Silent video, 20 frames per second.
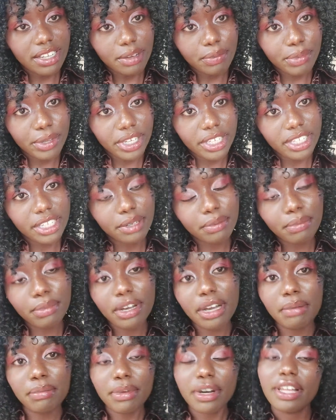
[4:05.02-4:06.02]
pink lip
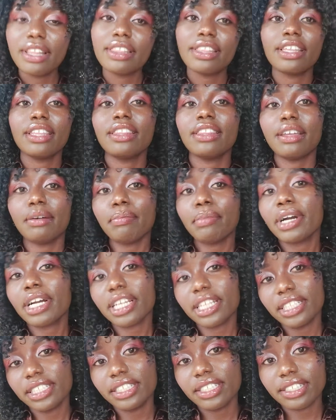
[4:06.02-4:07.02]
balm, and then the
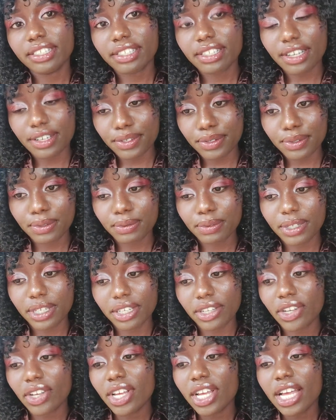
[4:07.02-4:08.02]
packages as well.
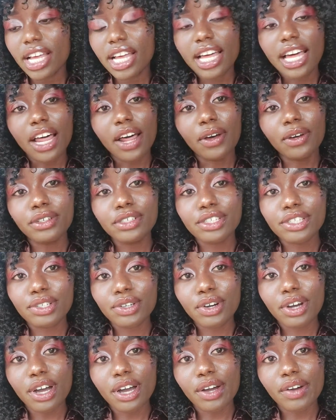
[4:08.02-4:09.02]
I also
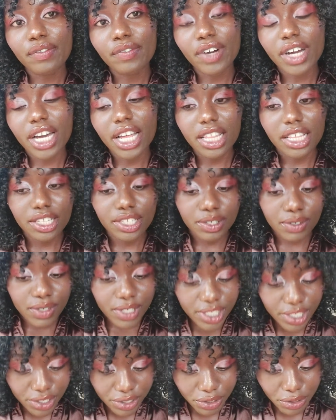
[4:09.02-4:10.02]
have the
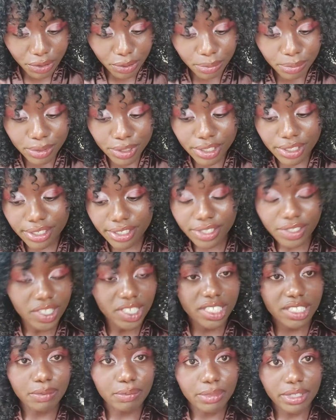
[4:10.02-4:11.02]
squeeze tubes, so
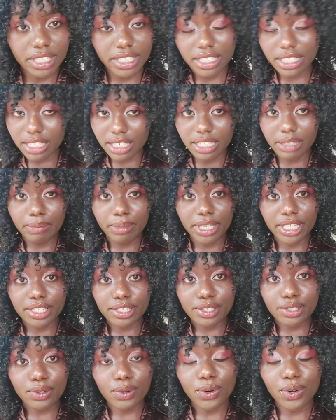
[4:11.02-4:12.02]
it
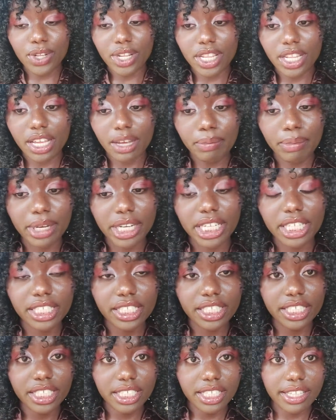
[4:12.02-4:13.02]
depends on the
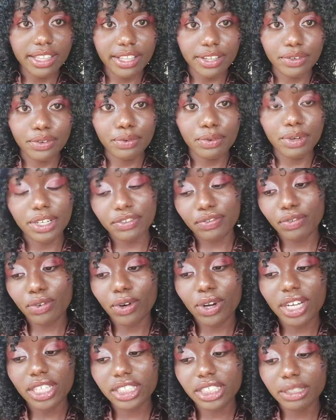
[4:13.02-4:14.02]
packaging that you want. For
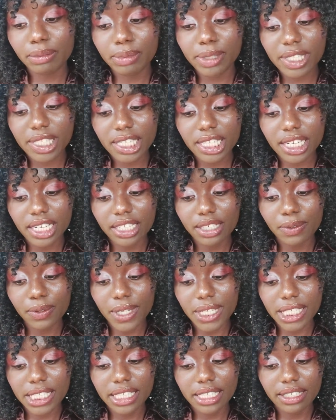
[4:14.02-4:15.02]
her, she basically
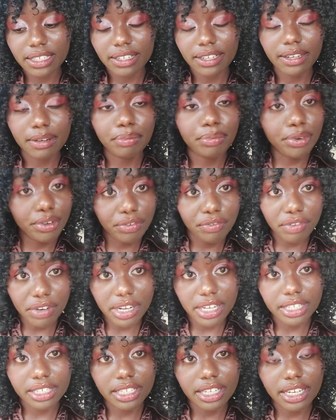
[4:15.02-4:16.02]
wanted
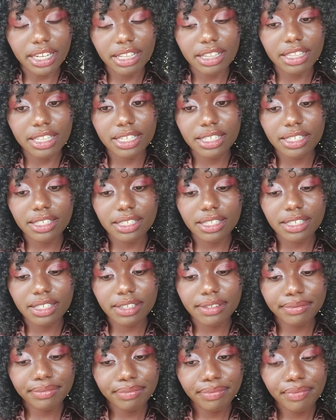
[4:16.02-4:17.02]
preferred this
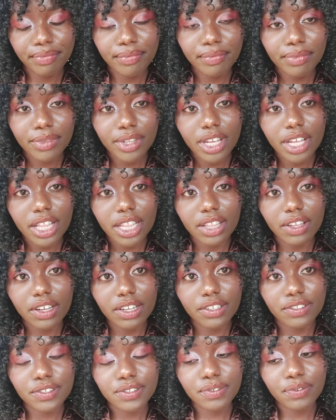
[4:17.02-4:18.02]

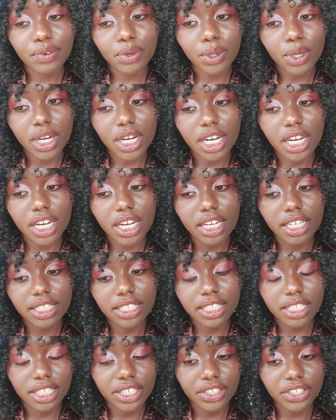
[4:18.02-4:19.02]
ones for
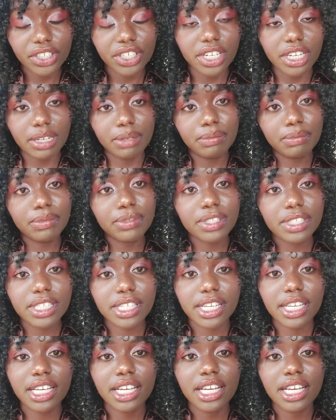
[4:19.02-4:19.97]
10 grams,